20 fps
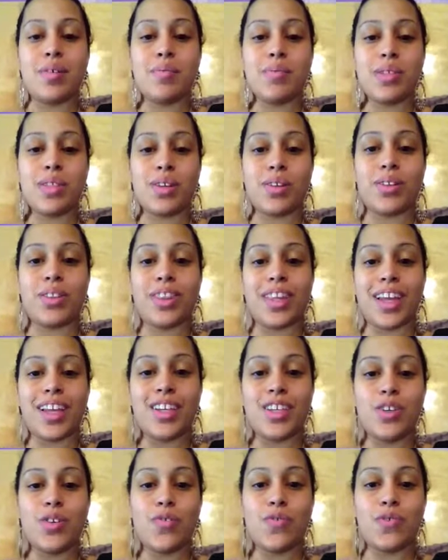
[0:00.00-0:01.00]
So
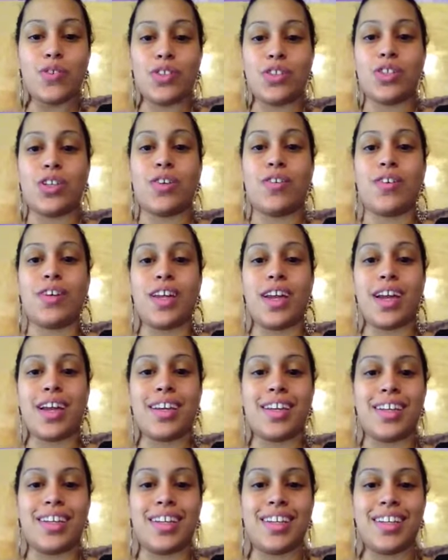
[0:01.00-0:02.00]
thank you for sharing
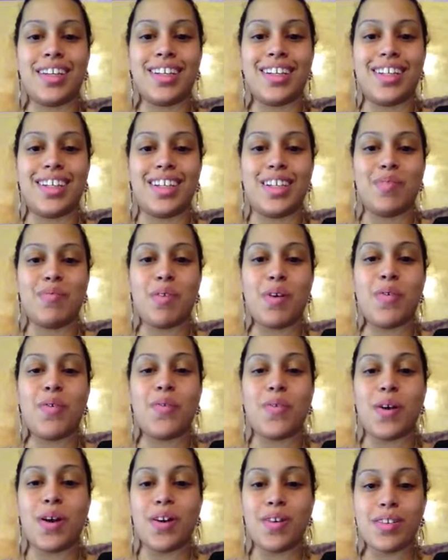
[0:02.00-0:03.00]
that. And
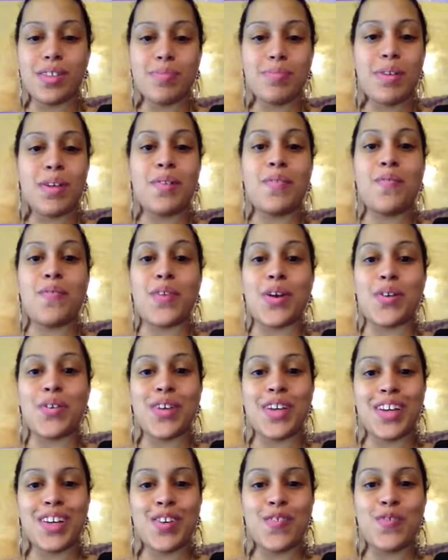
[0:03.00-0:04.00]
overall, it's been
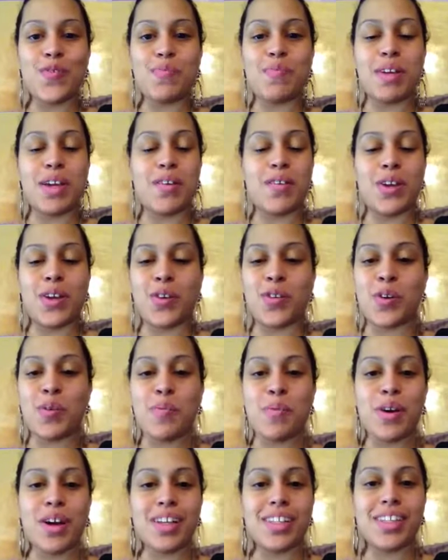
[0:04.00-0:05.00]
very good for me. A
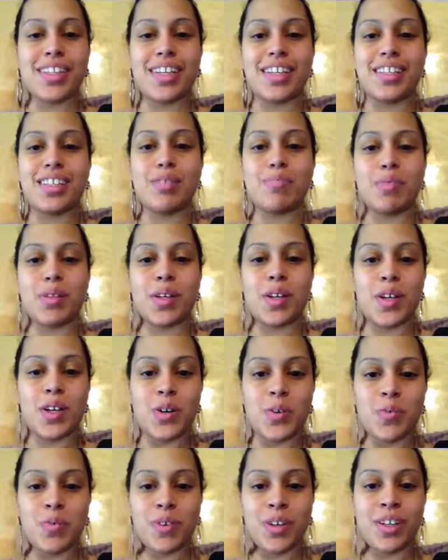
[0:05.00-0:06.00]
learning process, but a
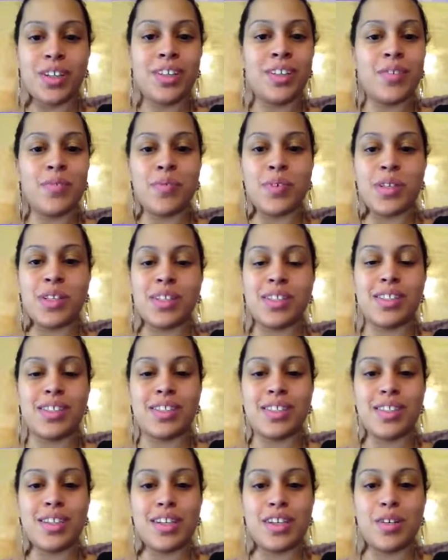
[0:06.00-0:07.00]
good one with its
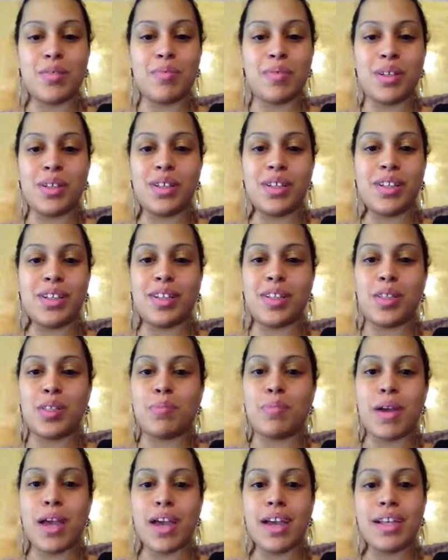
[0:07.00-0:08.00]
good and
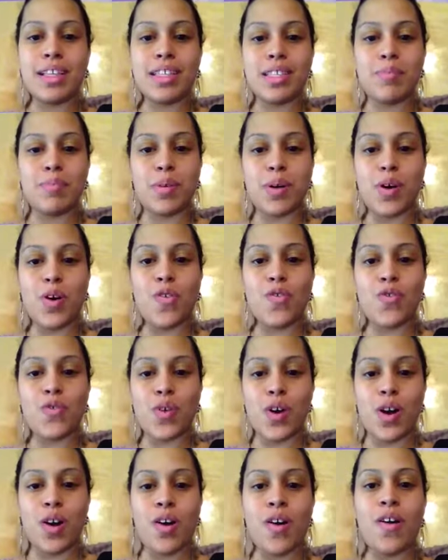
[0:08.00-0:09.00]
its bads. But
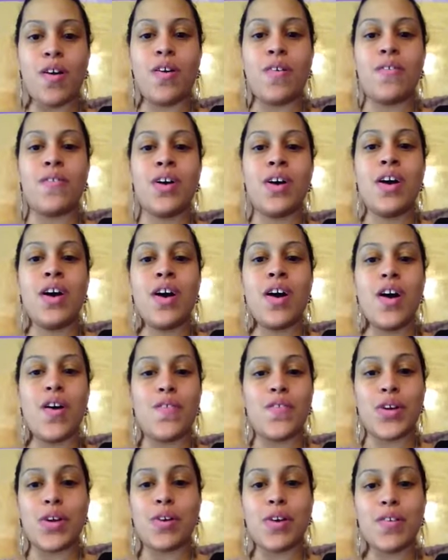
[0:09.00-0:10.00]
overall, a
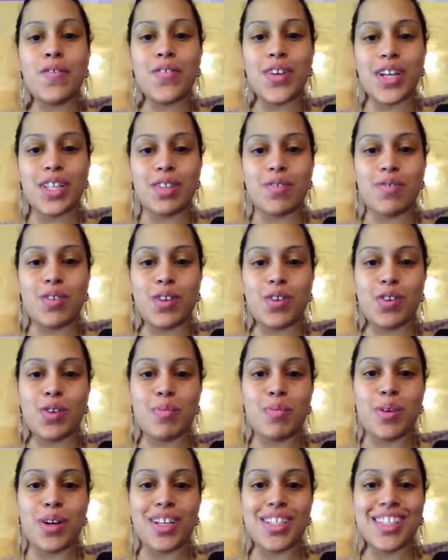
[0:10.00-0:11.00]
very effective learning
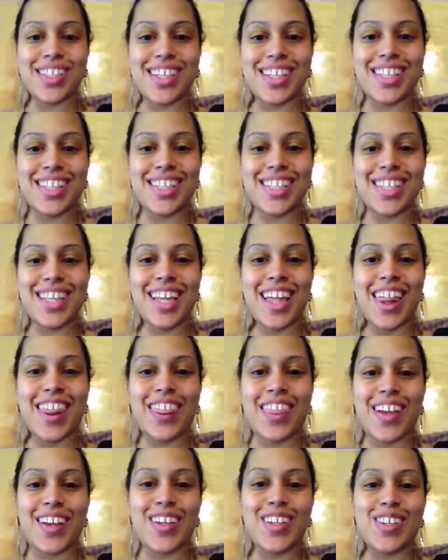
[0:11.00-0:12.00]
process.
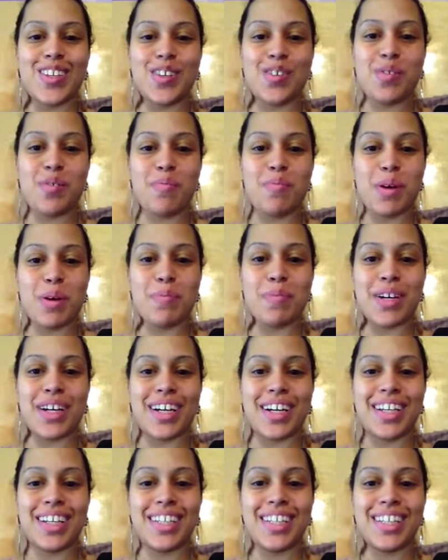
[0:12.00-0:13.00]
Thank you. Bye
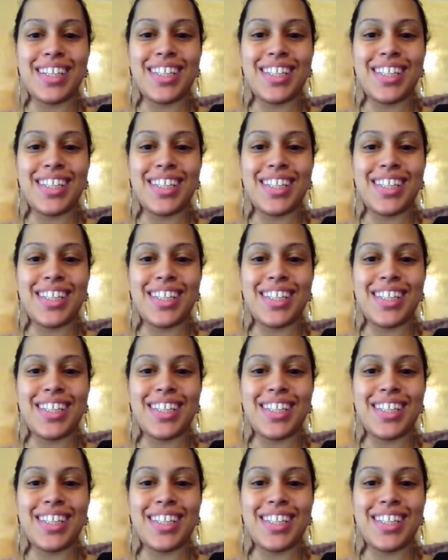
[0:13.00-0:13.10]
bye.